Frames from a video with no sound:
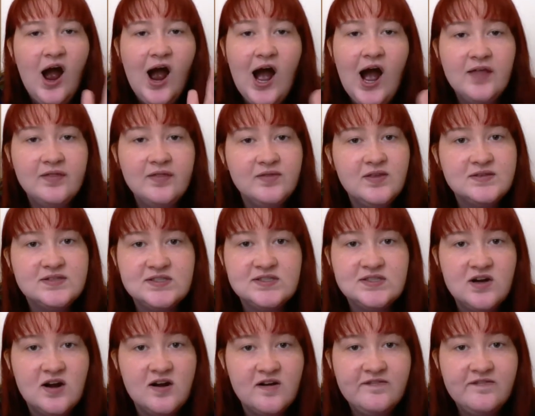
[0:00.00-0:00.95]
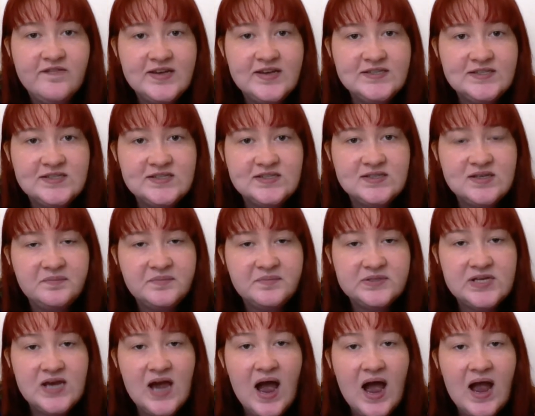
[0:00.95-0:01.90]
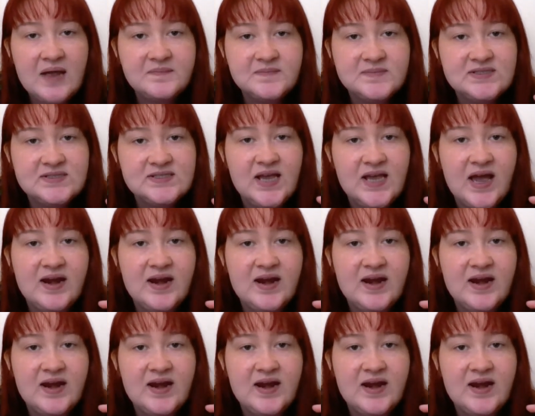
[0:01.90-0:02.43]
on the surface sometimes,